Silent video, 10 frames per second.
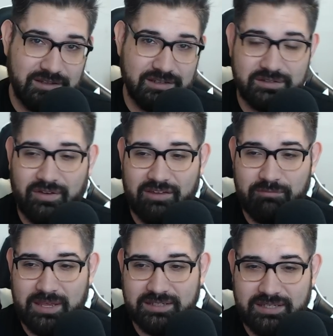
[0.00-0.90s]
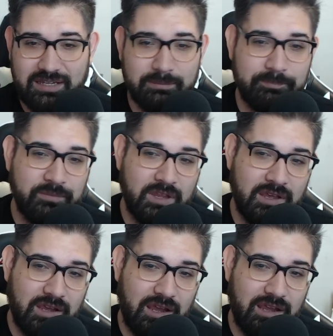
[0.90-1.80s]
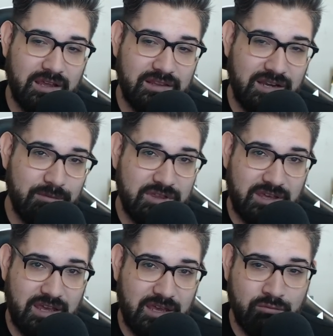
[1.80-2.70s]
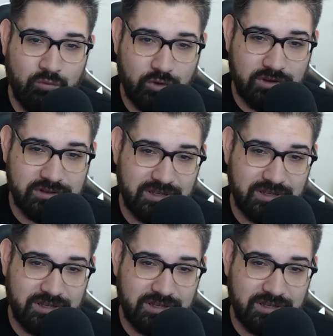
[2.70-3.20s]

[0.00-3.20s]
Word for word: this five-man team. And the name of the game was